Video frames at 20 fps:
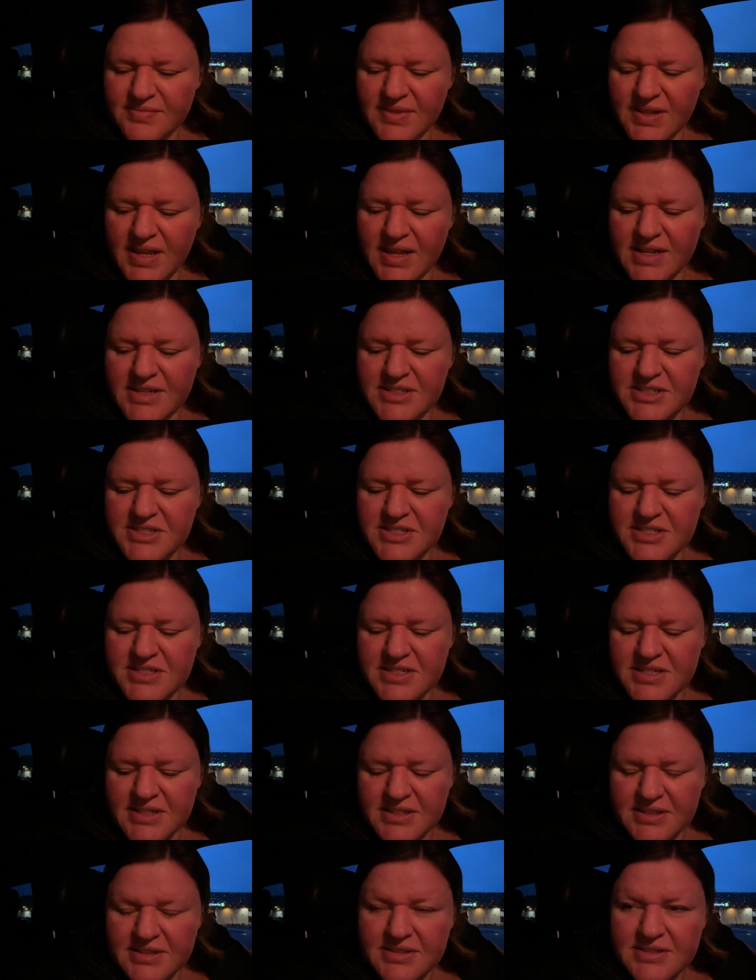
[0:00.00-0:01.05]
I just
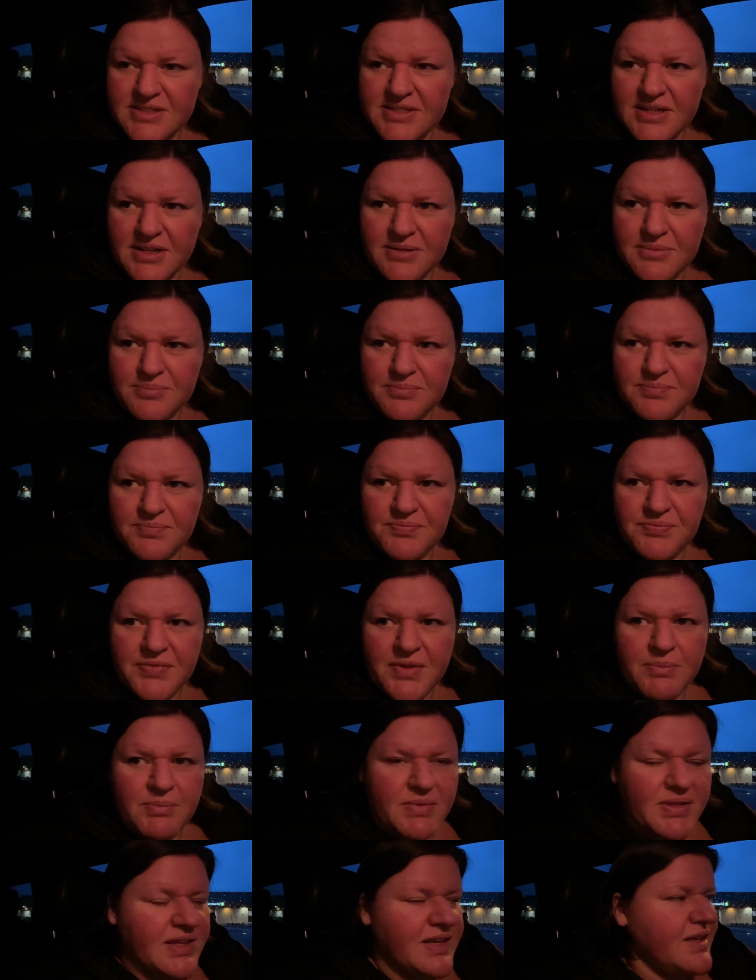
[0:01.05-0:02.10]
didn't,
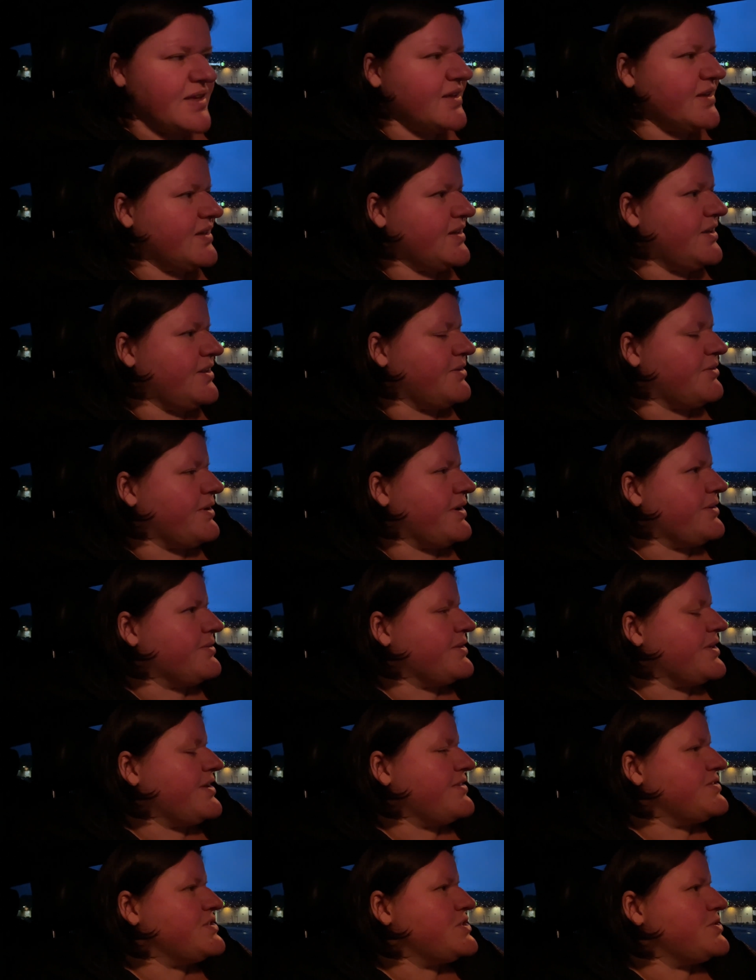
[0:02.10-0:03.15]
I'm like, you know, I
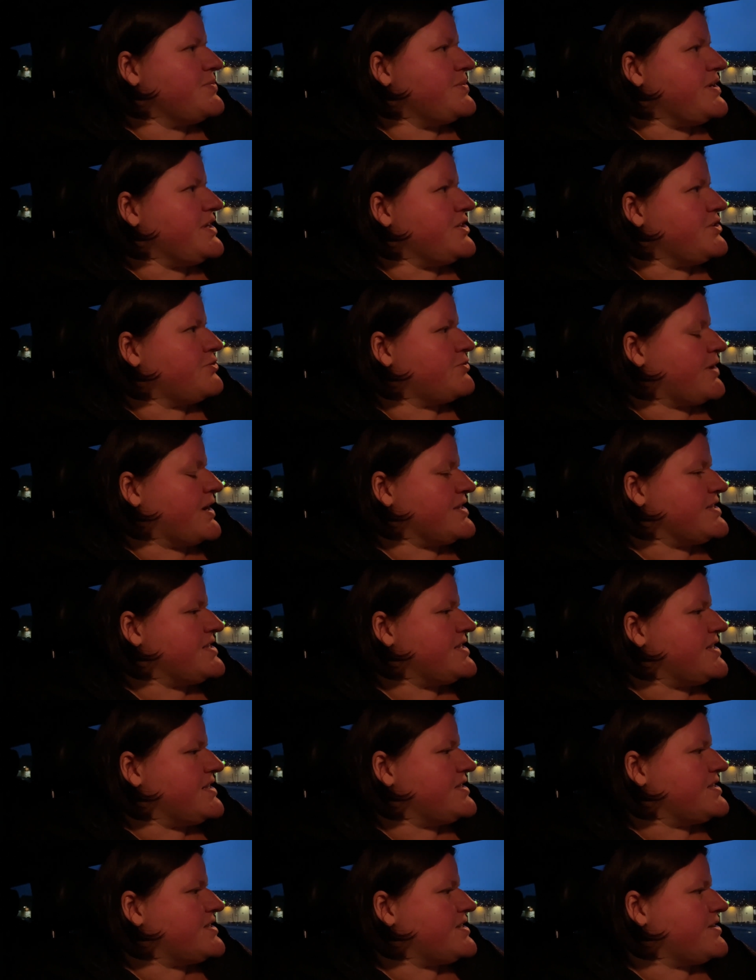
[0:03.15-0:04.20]
only have so many
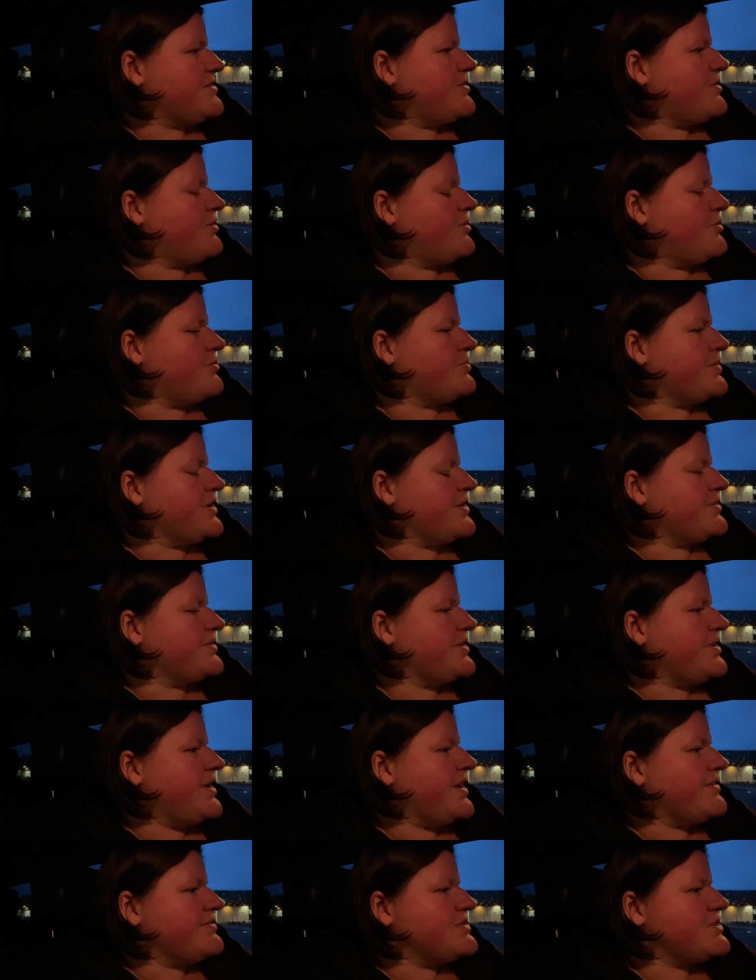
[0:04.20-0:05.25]
dressings at home. I
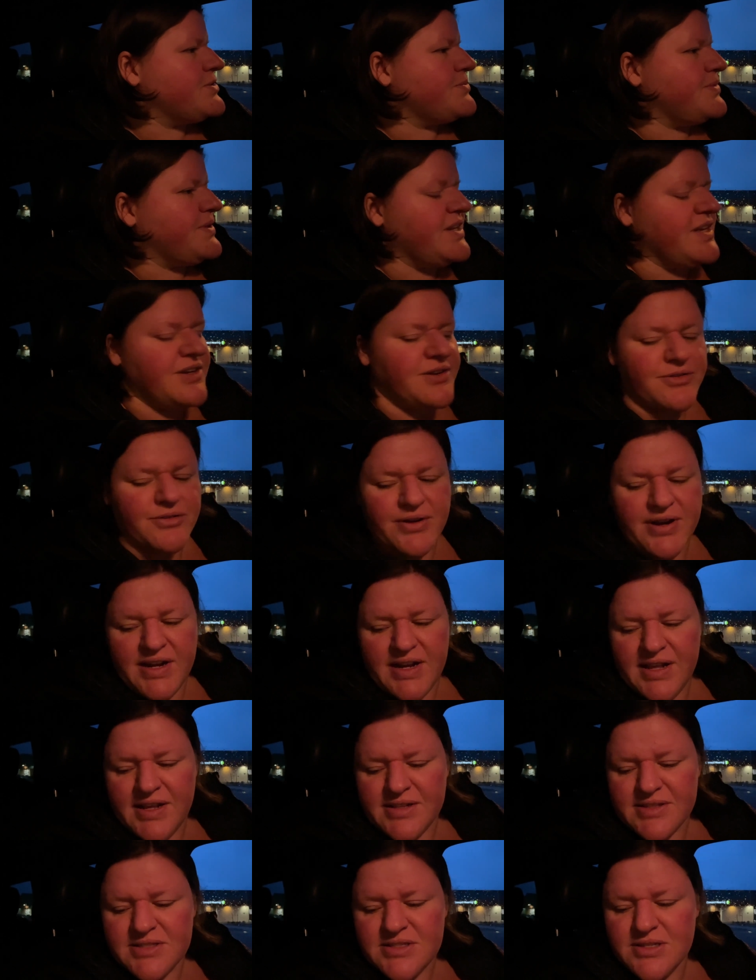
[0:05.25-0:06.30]
only have so many
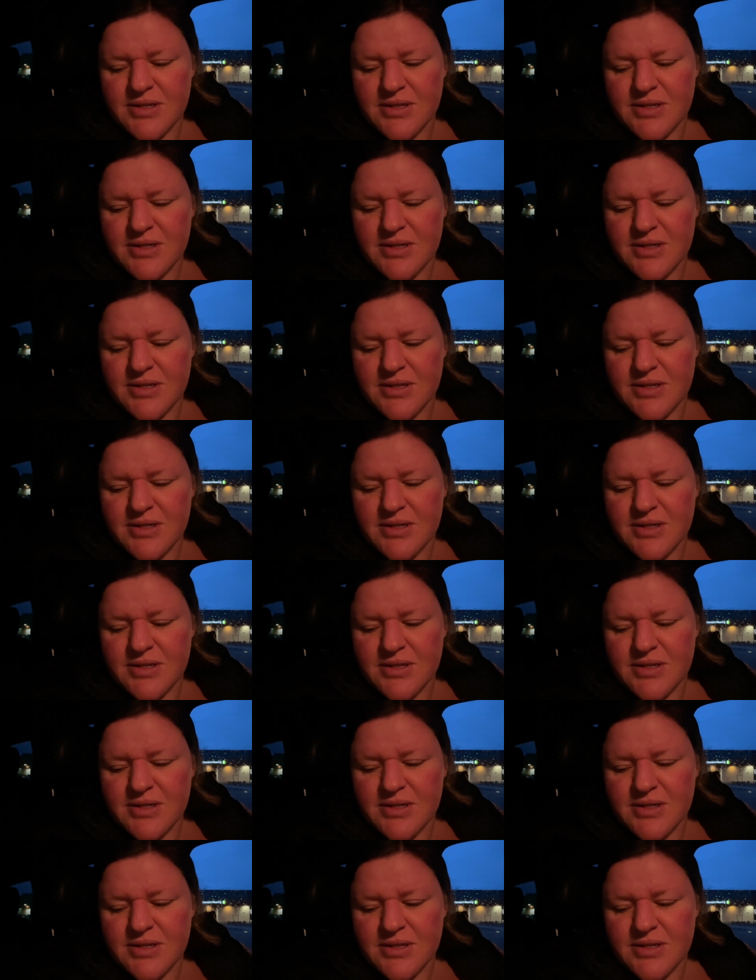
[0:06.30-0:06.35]
ingredients.